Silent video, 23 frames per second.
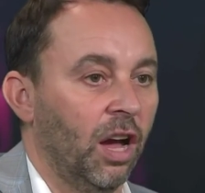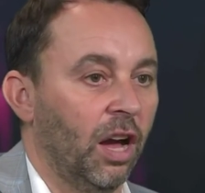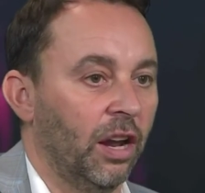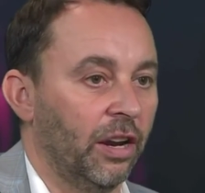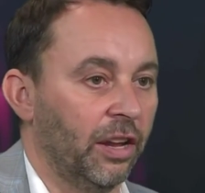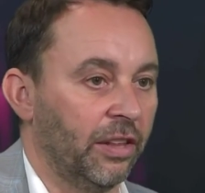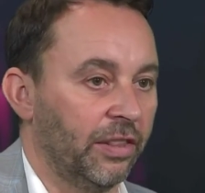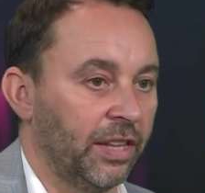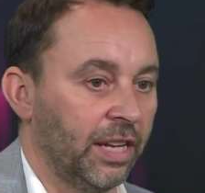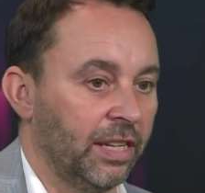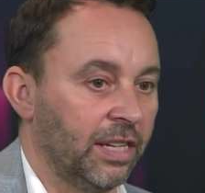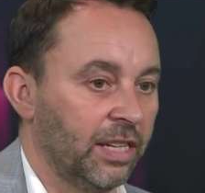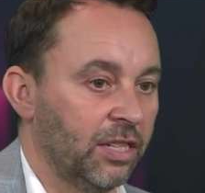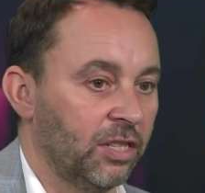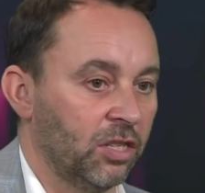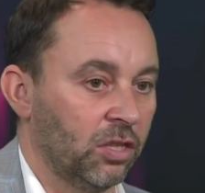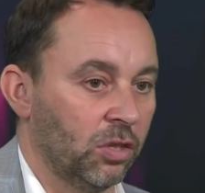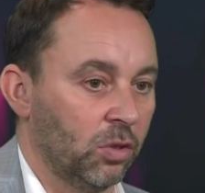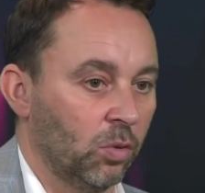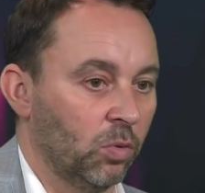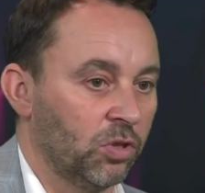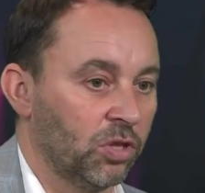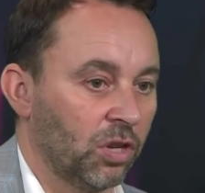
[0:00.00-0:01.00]
And I think this
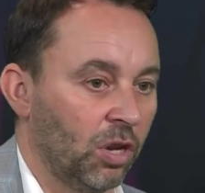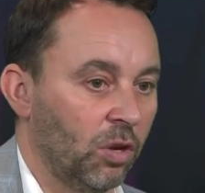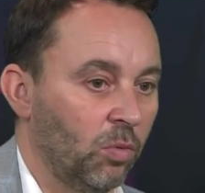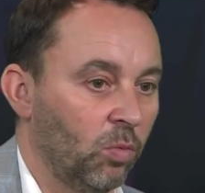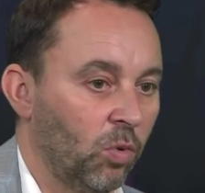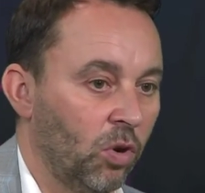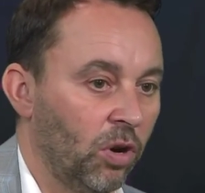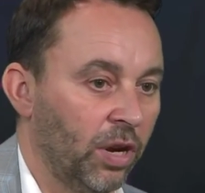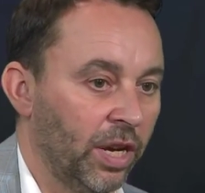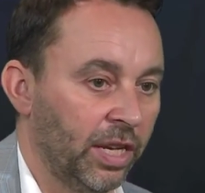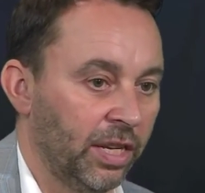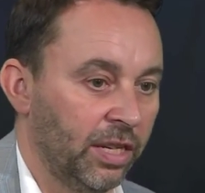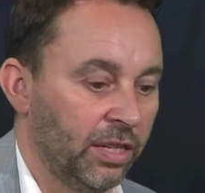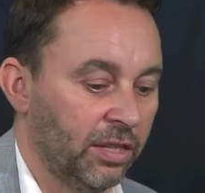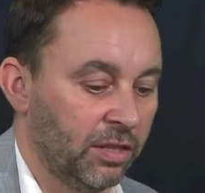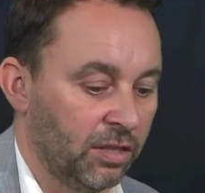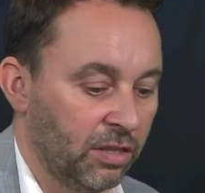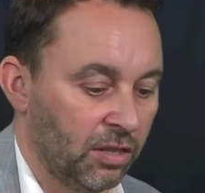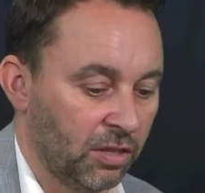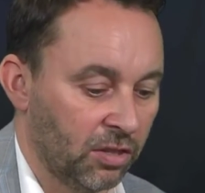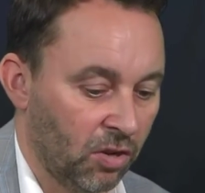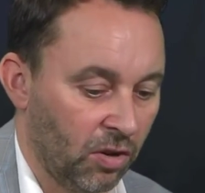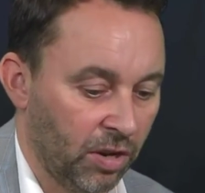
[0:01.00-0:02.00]
is also why he's
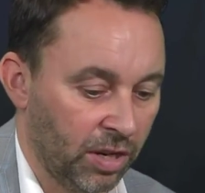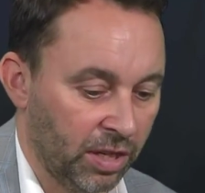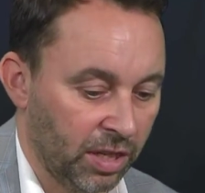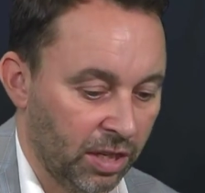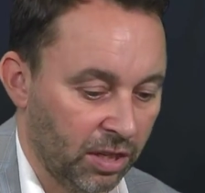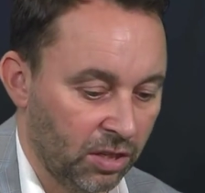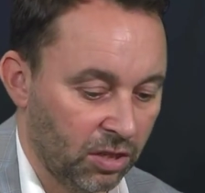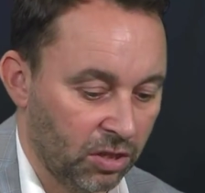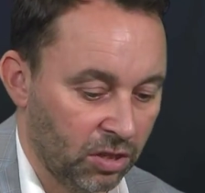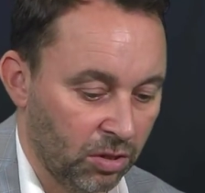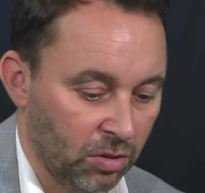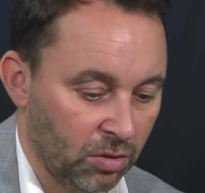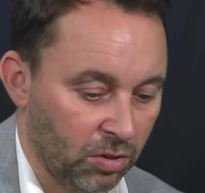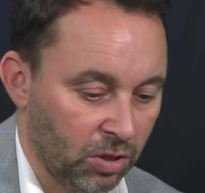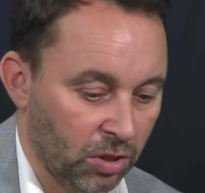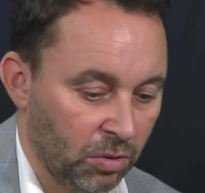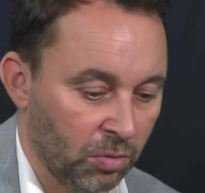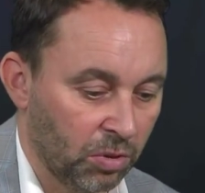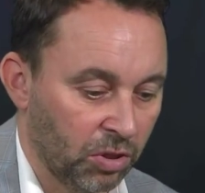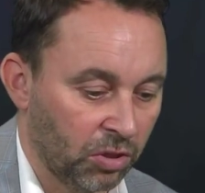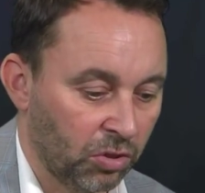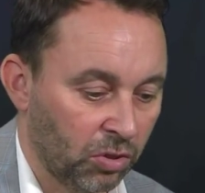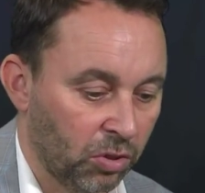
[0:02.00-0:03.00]
decided to
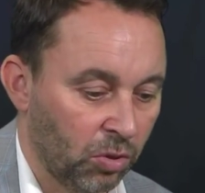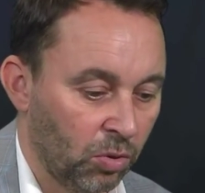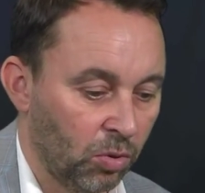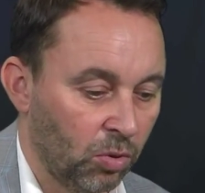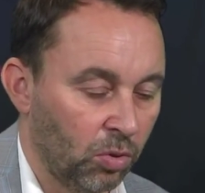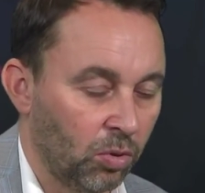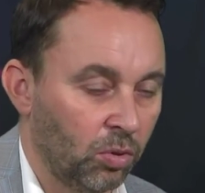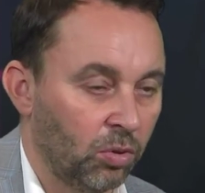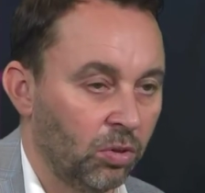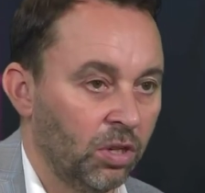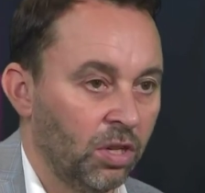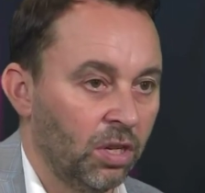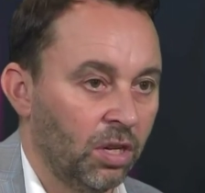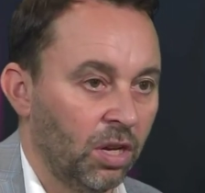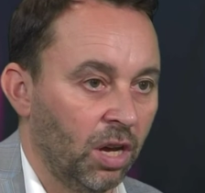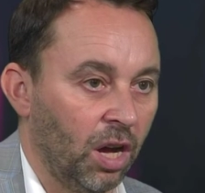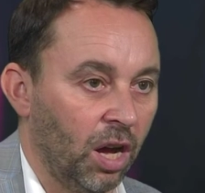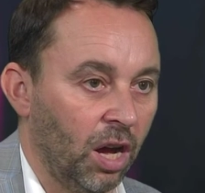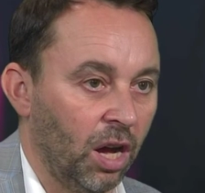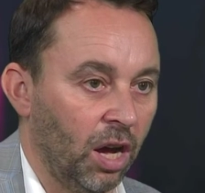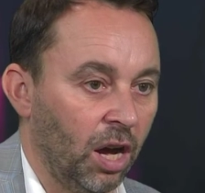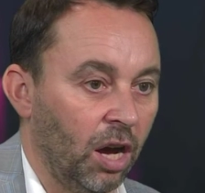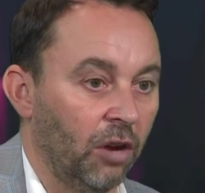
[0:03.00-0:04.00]
do a tour
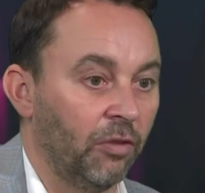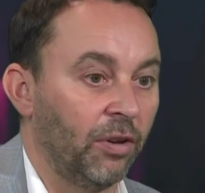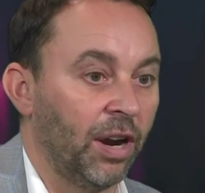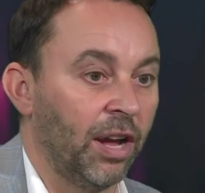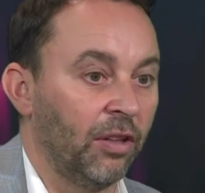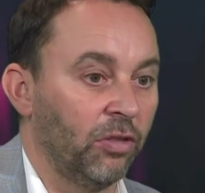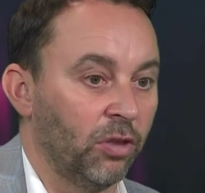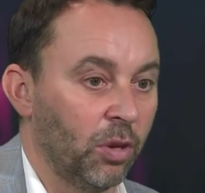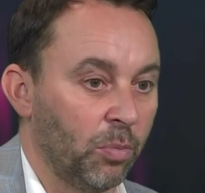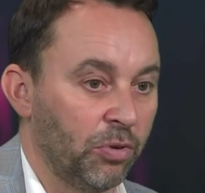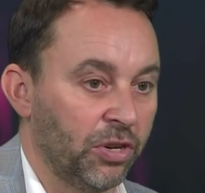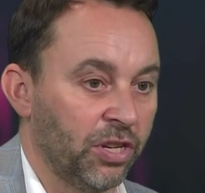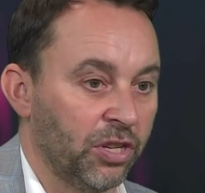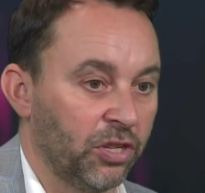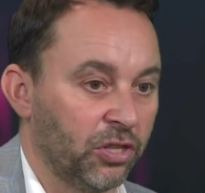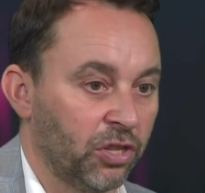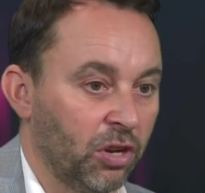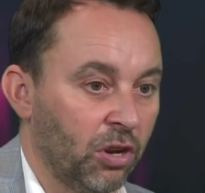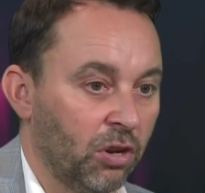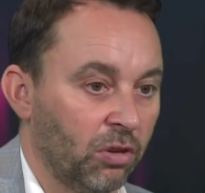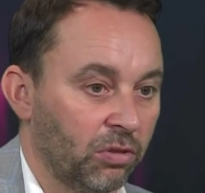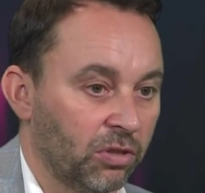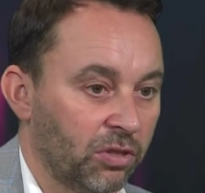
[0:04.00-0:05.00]
uh, around the British
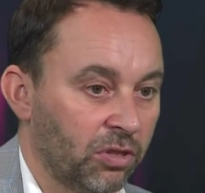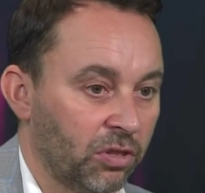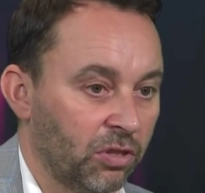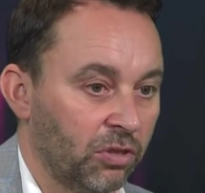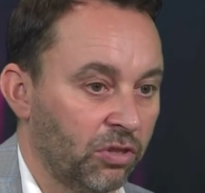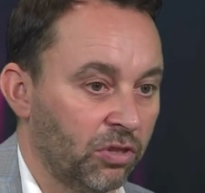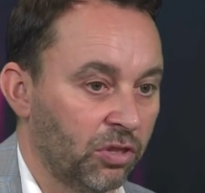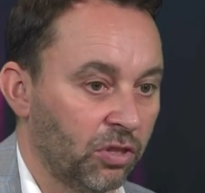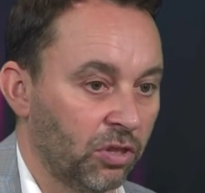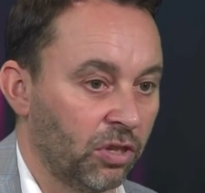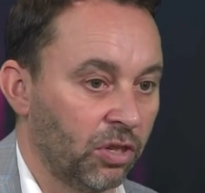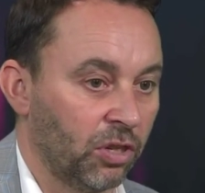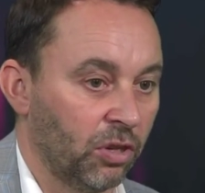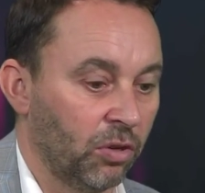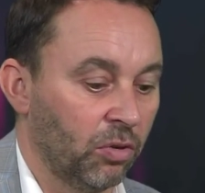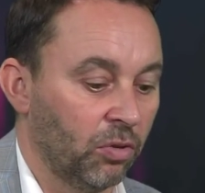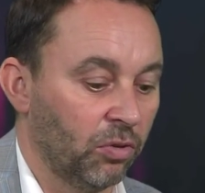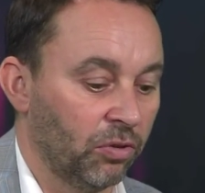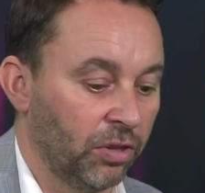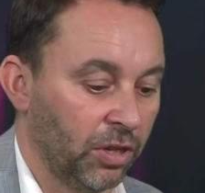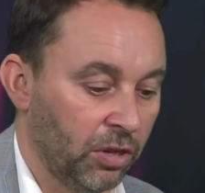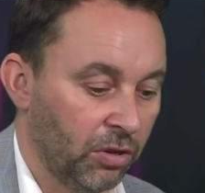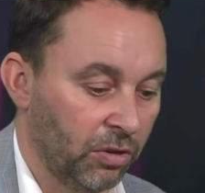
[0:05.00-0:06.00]
Isles to
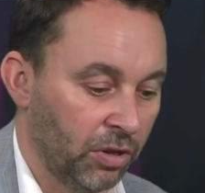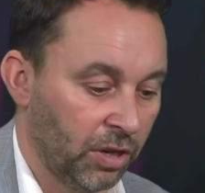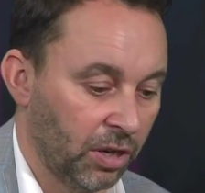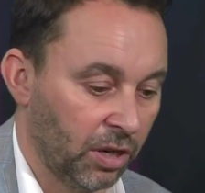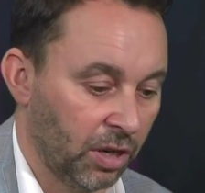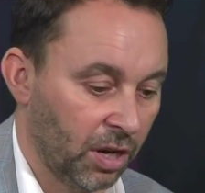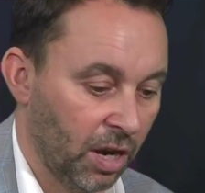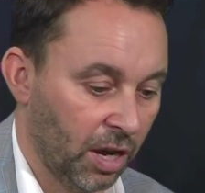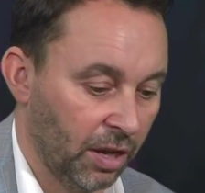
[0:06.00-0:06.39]
secure the Union.